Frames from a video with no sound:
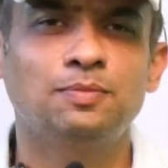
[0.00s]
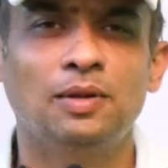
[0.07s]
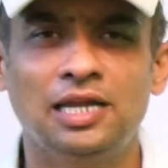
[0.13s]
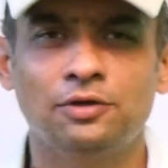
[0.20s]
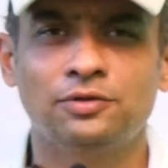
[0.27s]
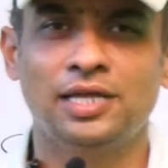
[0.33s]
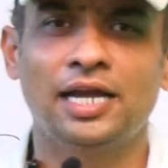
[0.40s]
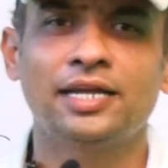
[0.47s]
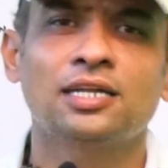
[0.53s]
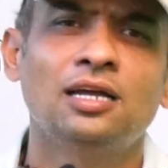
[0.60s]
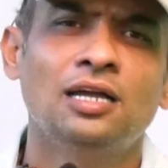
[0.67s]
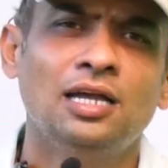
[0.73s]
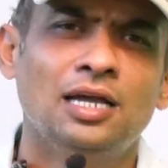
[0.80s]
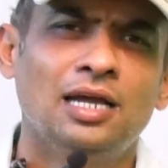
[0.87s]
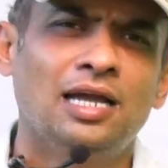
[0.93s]
believe
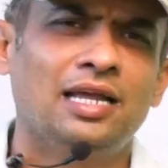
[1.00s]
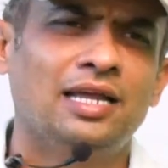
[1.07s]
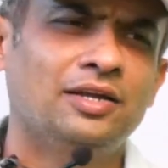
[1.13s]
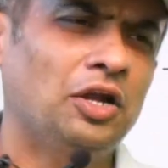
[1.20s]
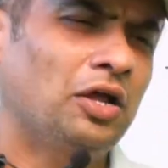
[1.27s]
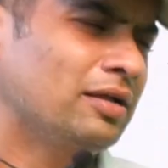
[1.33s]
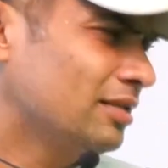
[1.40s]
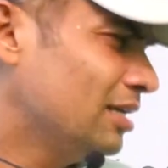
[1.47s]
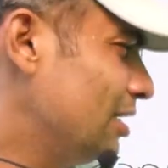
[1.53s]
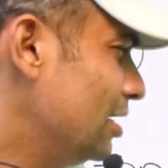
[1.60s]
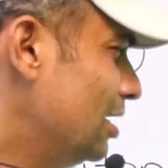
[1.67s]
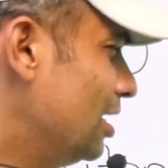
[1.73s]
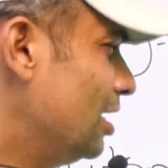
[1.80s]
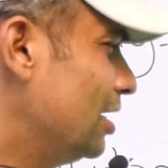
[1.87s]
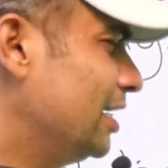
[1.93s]
that
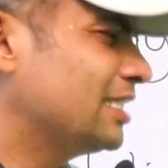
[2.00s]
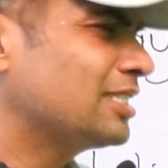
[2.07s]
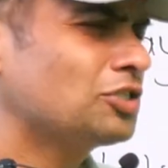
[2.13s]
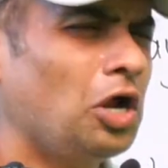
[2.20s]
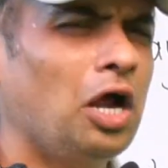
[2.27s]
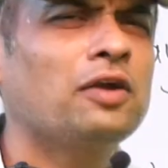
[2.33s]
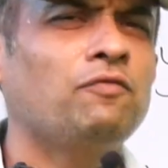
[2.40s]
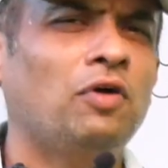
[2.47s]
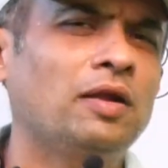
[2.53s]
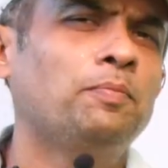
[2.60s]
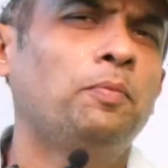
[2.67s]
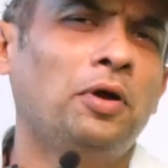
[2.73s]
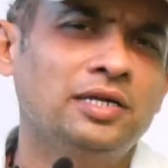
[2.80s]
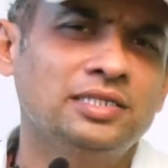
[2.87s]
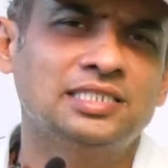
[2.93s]
it's not
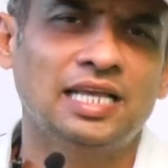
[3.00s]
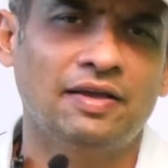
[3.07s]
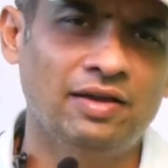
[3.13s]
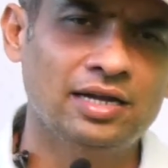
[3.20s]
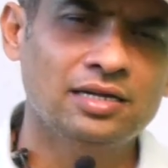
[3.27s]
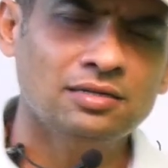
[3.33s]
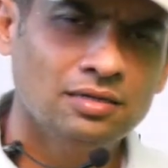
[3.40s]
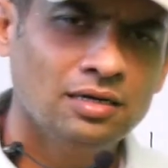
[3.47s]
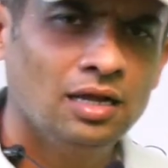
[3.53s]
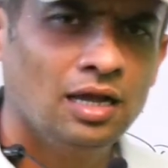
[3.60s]
1.7.